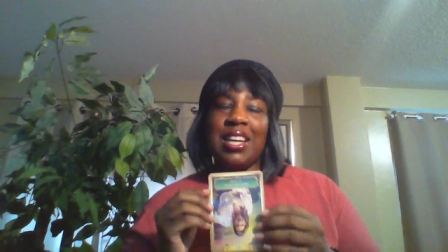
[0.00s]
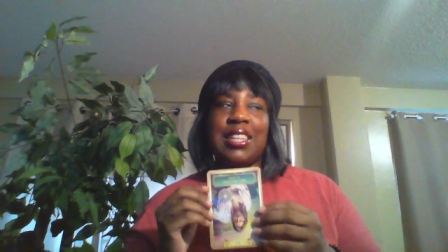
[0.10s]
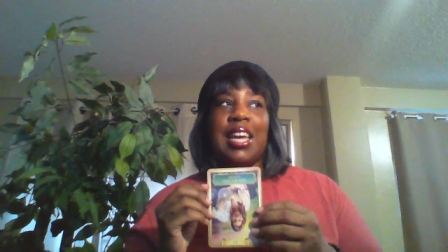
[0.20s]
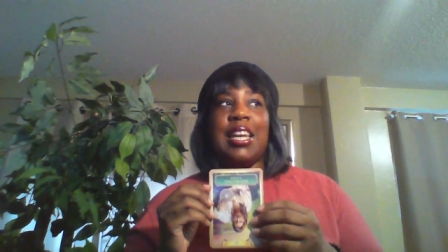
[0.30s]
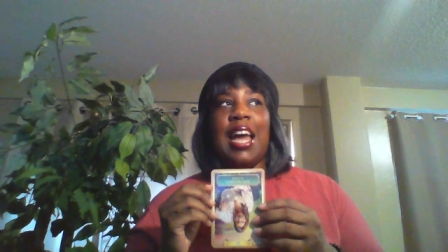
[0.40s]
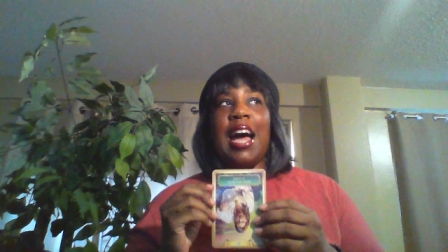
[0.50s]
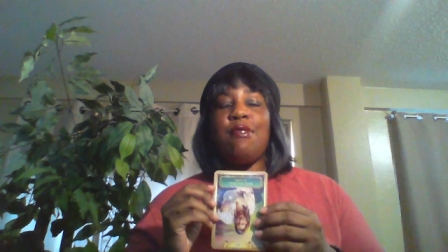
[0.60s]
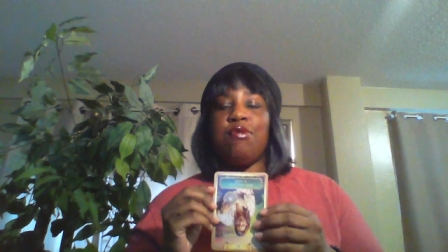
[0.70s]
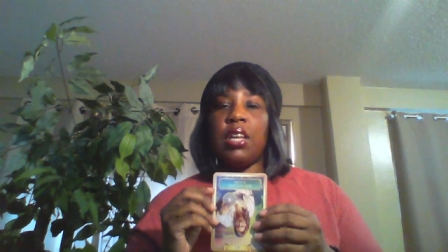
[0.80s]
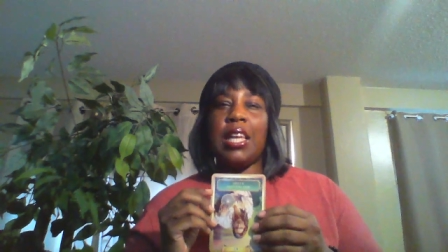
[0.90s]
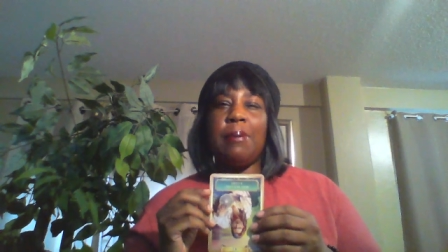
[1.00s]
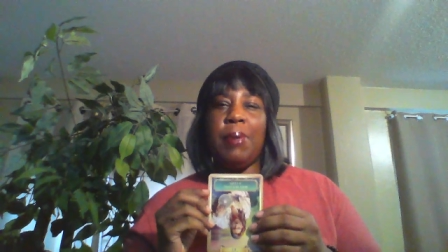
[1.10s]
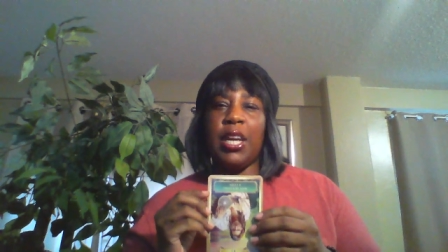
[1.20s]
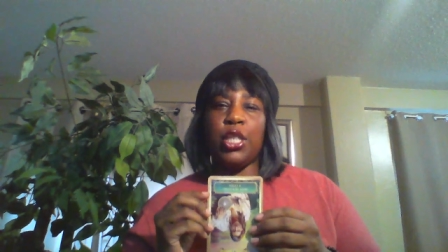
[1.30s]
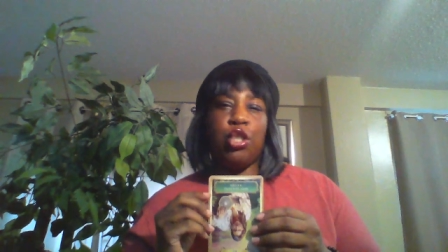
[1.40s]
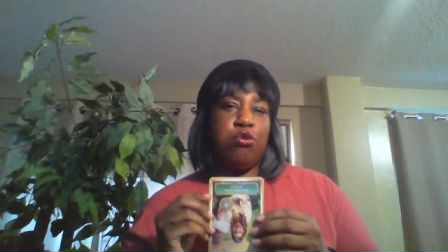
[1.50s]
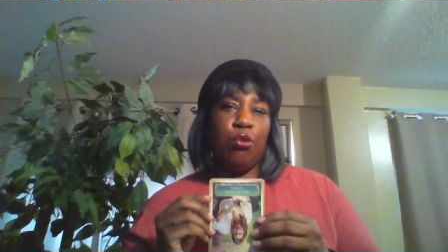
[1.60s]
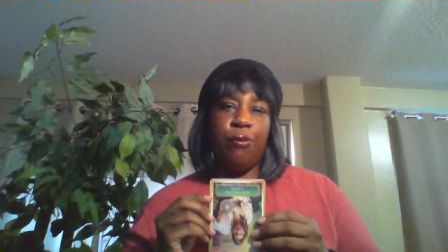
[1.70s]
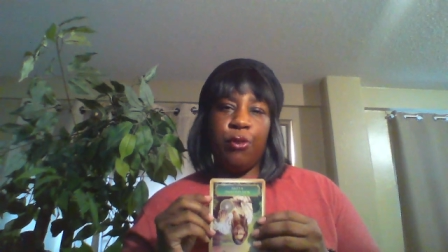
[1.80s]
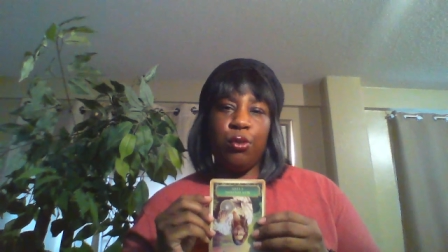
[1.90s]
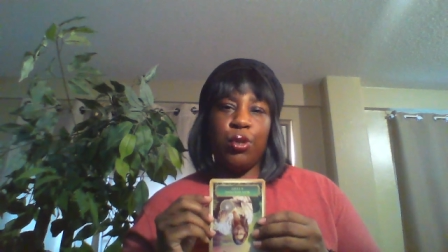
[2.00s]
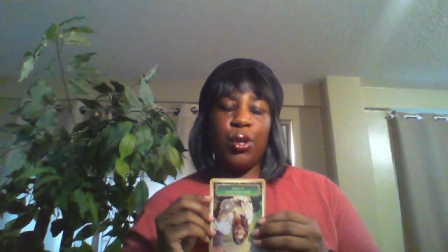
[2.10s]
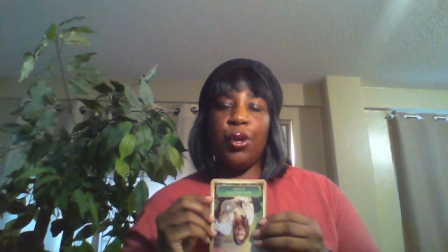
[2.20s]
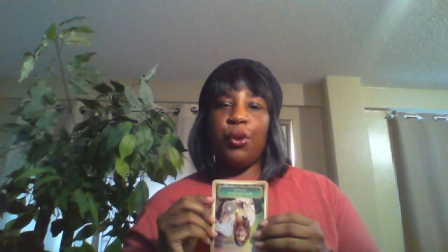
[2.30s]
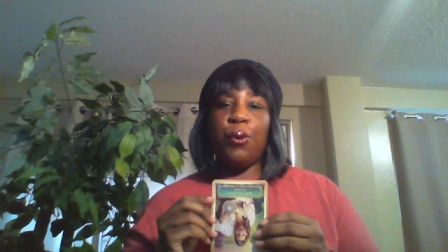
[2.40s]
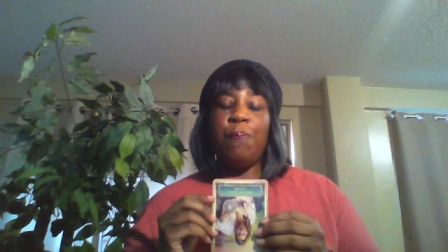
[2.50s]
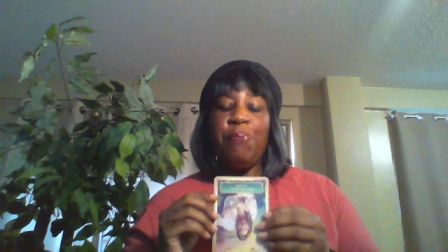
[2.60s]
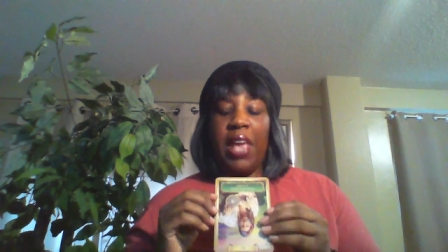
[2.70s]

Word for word: Like, they're not really being truthful to you.